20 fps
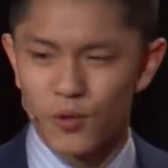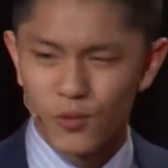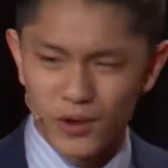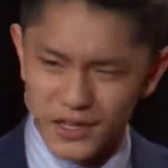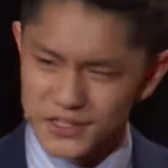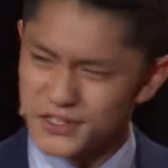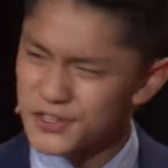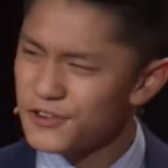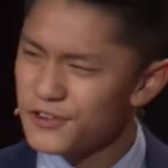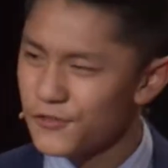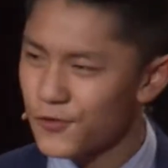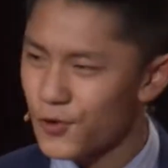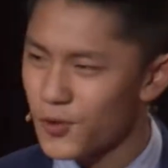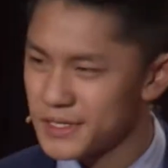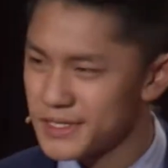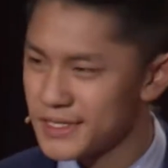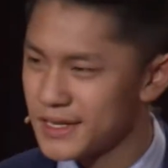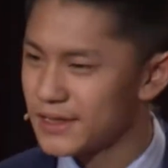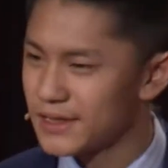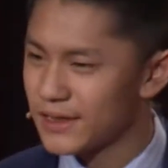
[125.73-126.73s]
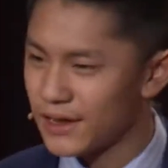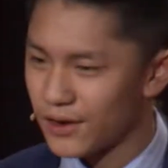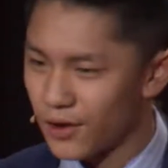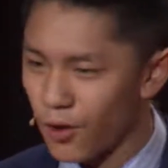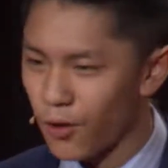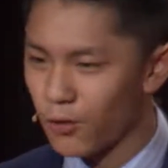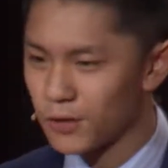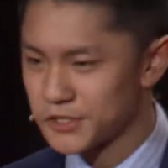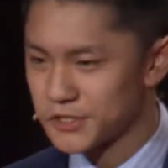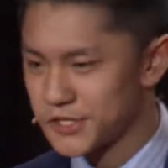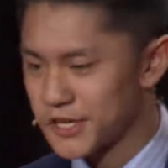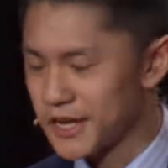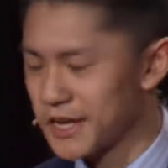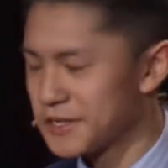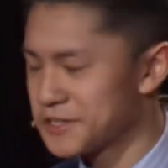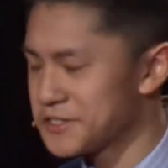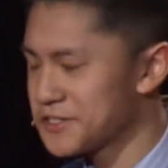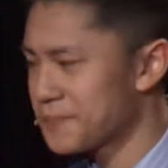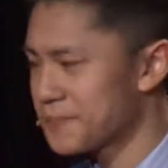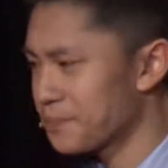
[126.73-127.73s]
when I turned 14, that all
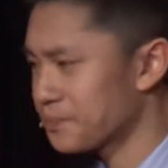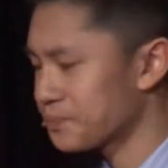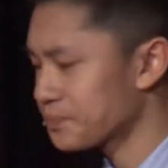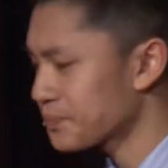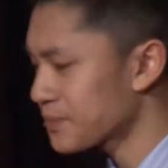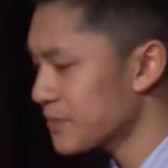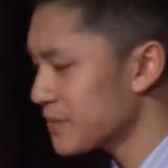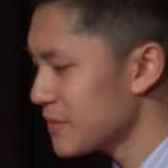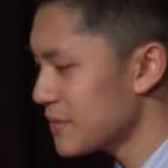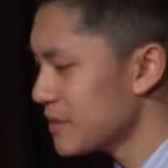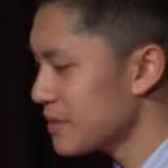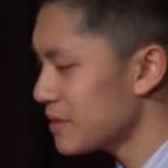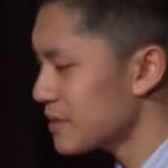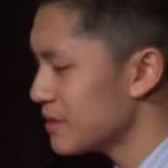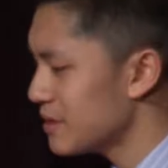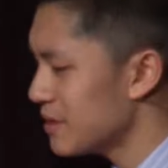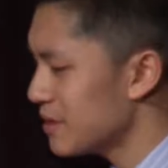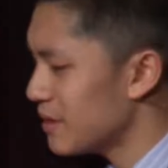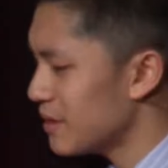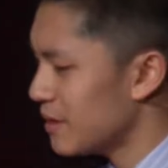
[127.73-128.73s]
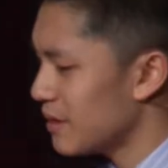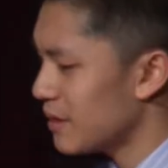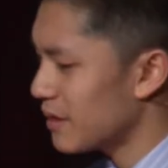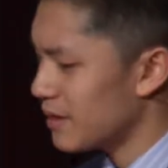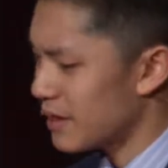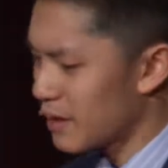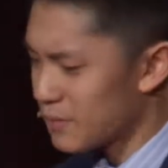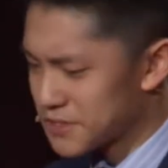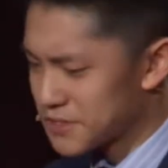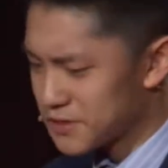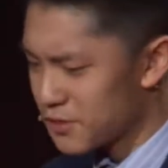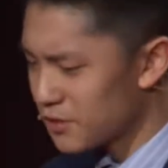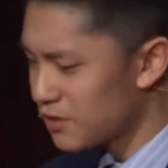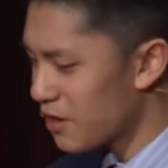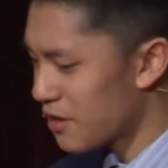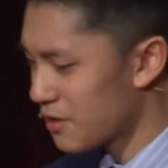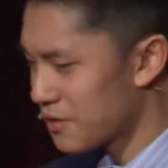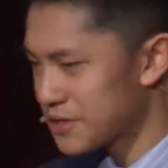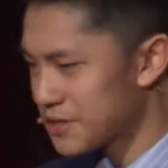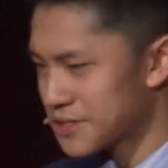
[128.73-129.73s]
changed. And I was no
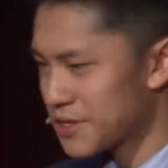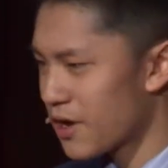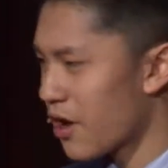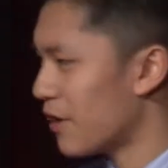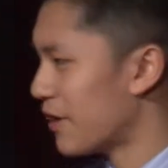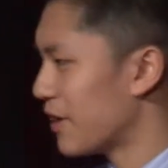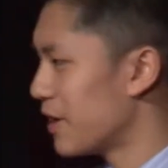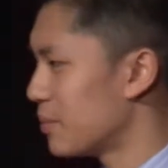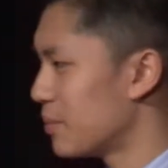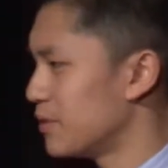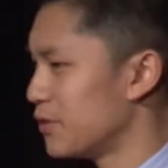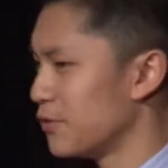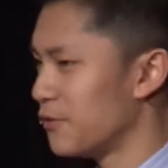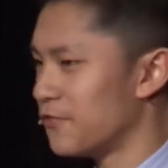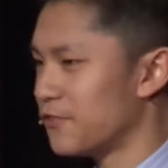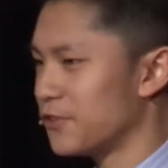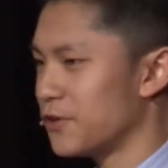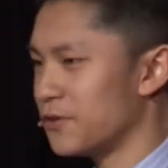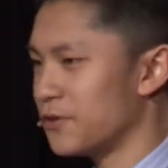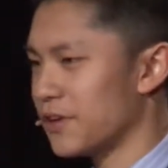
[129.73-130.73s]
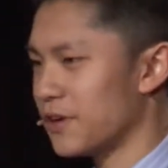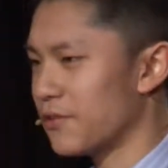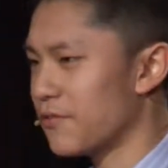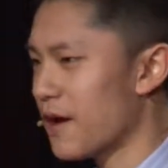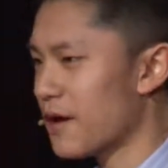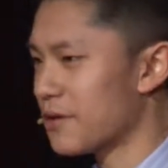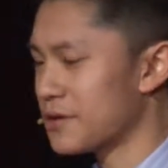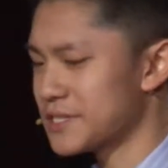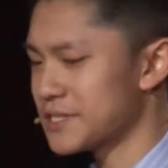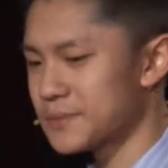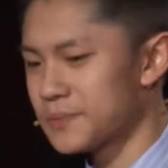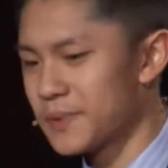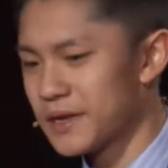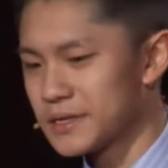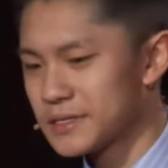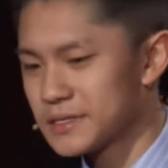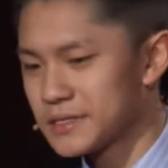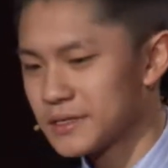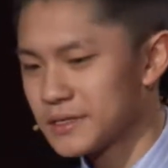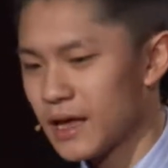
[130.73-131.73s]
longer this hot air balloon floating around in
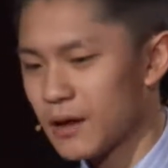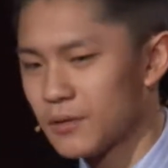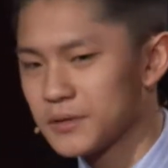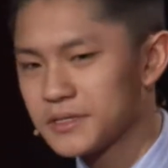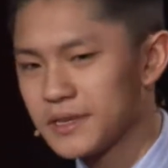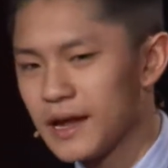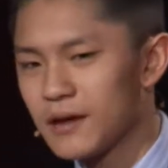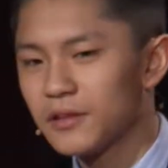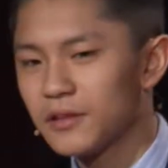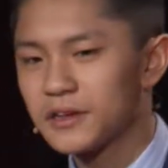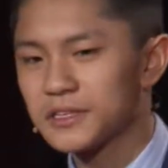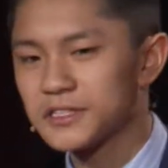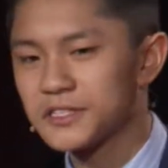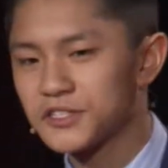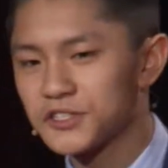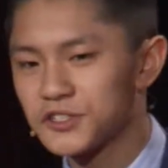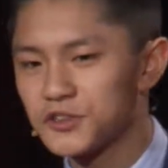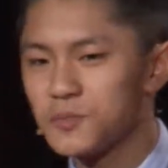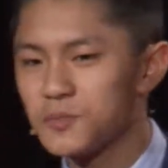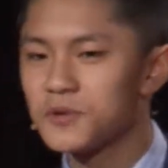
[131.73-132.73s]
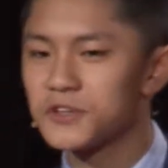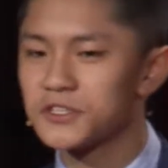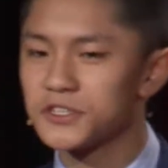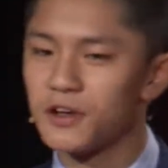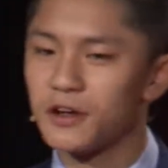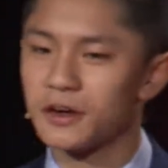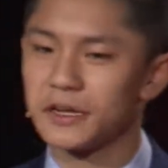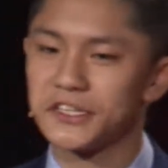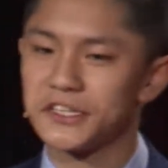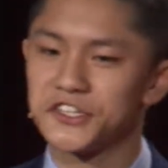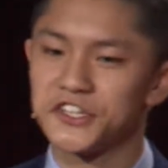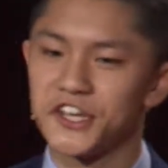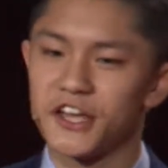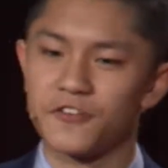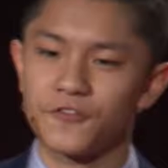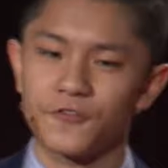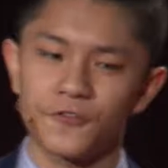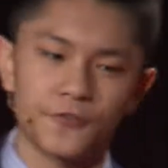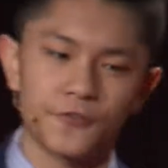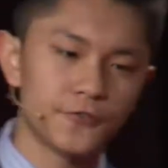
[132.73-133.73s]
space. I was now like a supersonic
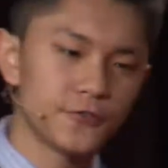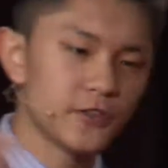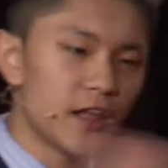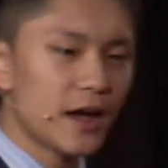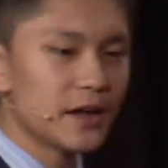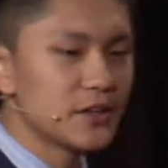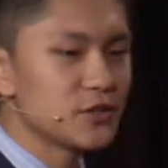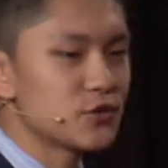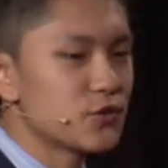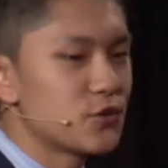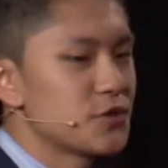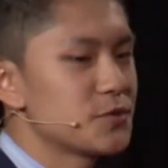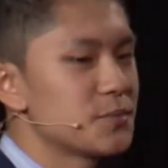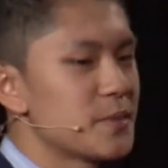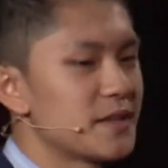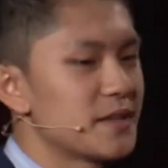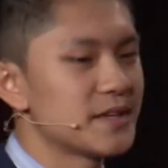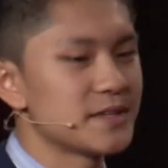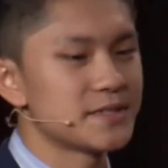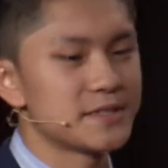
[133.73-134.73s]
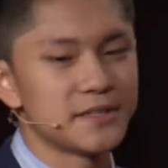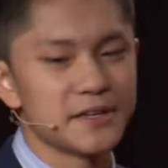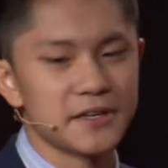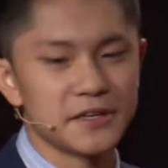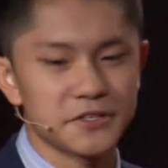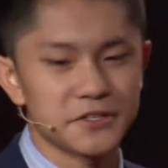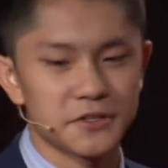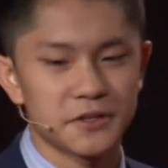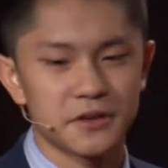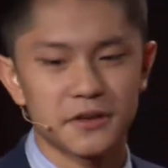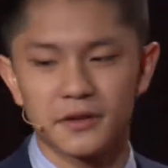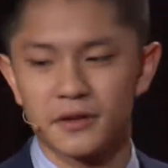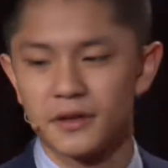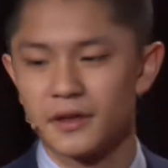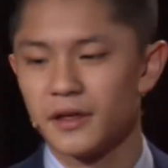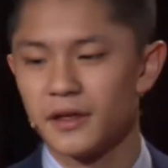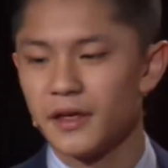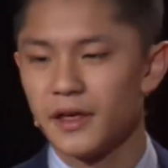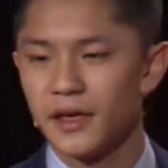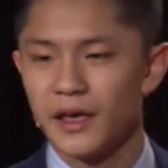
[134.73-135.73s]
jet flying towards my destination
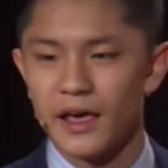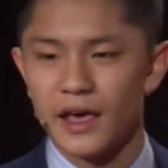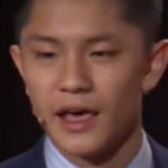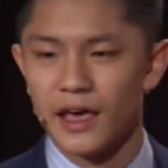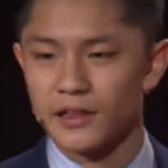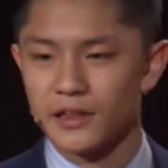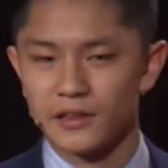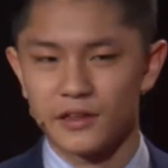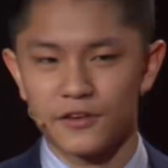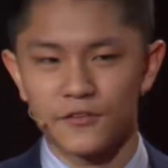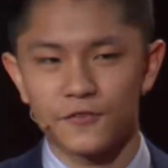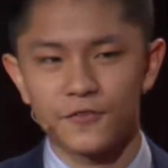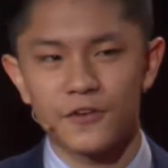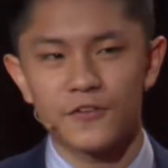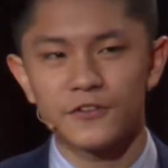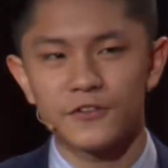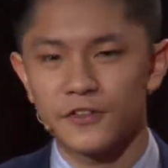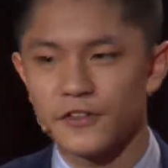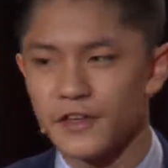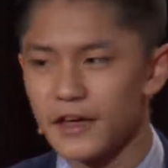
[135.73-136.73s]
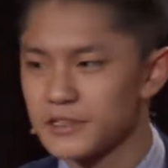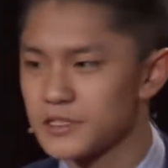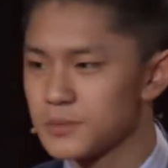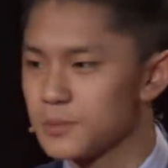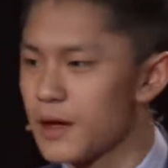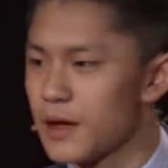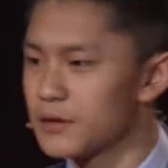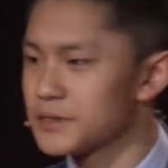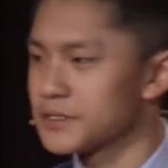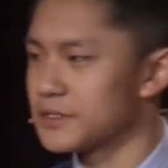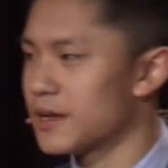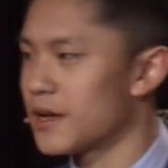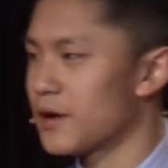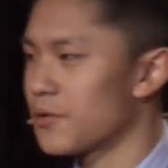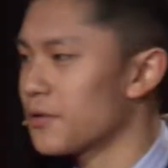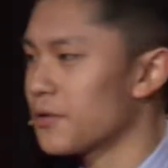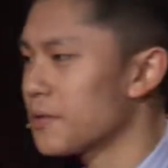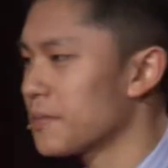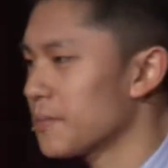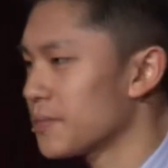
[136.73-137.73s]
at like 50,000 miles an
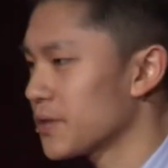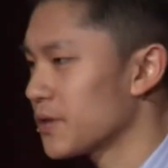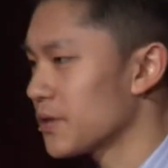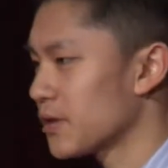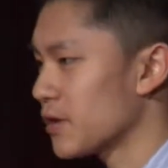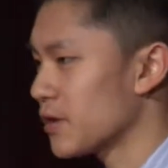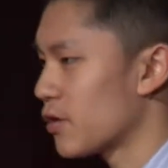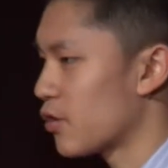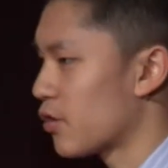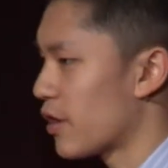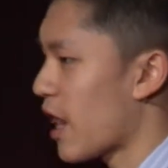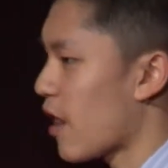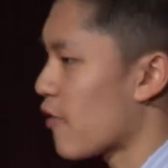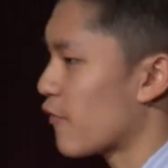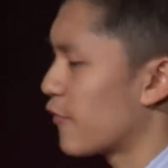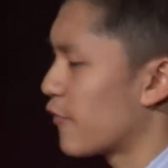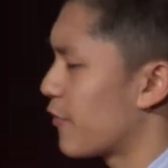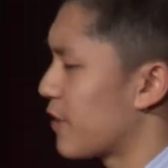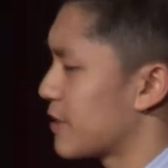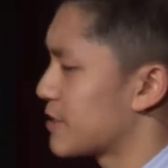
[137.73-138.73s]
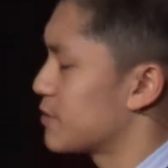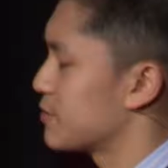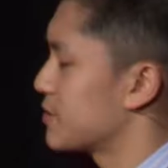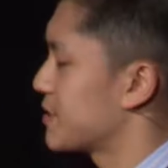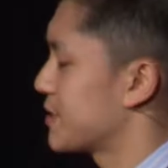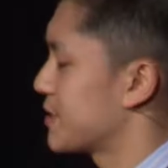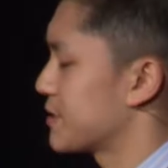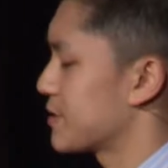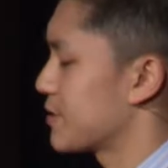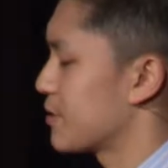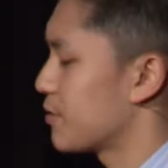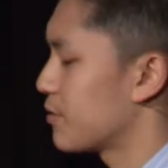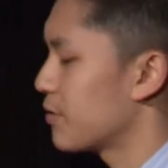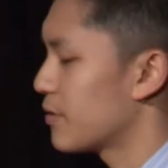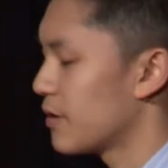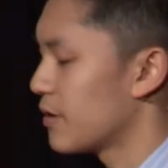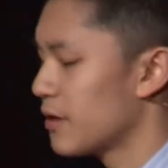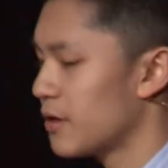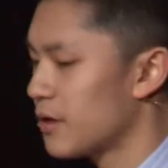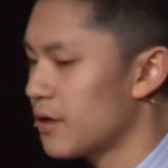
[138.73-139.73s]
hour, or however fast those things go.
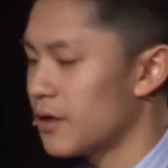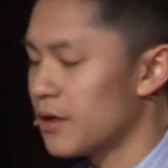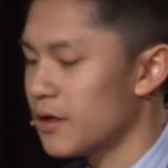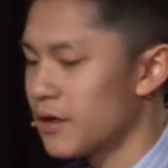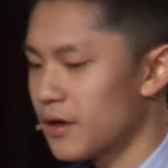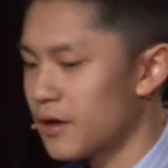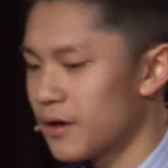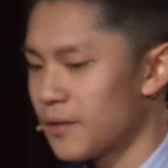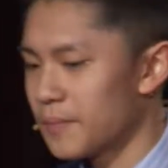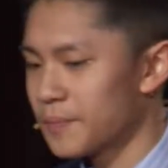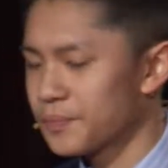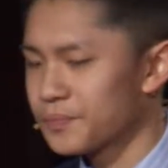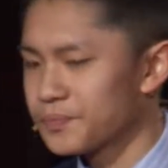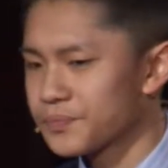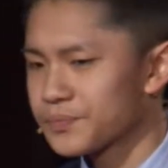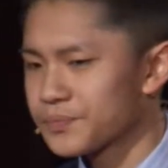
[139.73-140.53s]
And